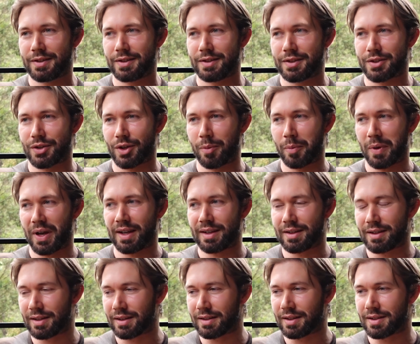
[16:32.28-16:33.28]
So I'm
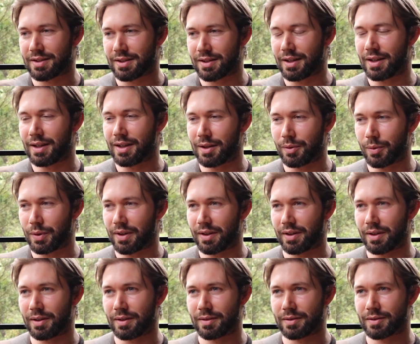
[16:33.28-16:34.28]
ending this year with
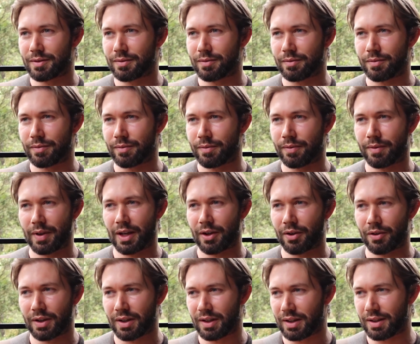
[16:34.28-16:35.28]
a
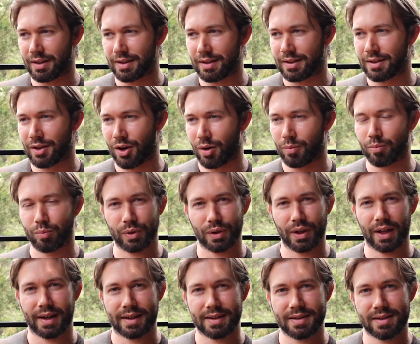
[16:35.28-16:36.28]
very
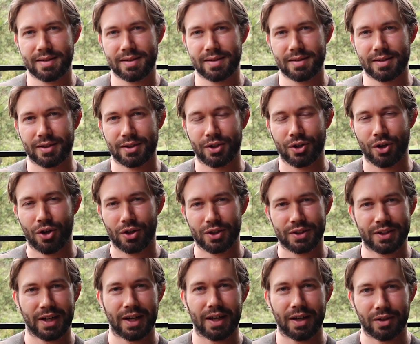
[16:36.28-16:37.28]
complex
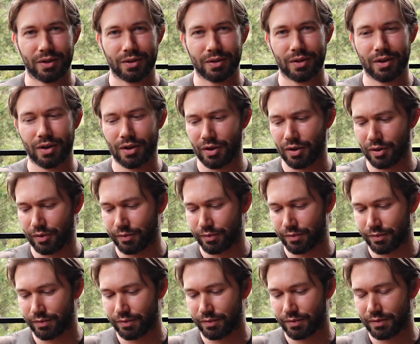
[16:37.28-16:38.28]
cocktail
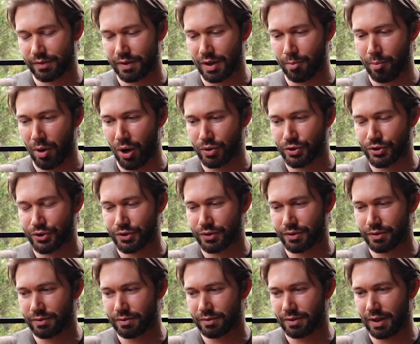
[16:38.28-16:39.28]
of
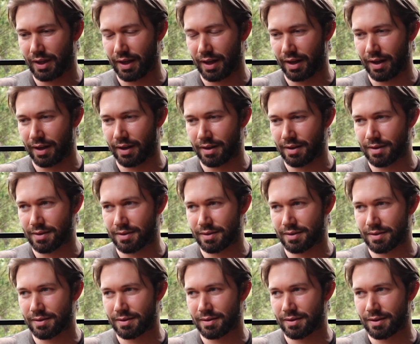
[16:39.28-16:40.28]
emotion
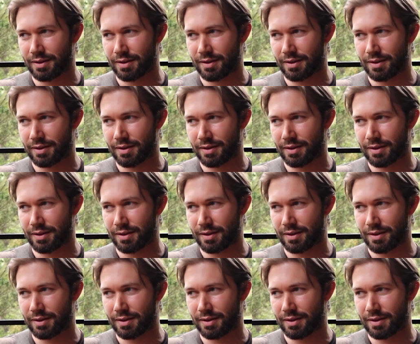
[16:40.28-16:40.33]
and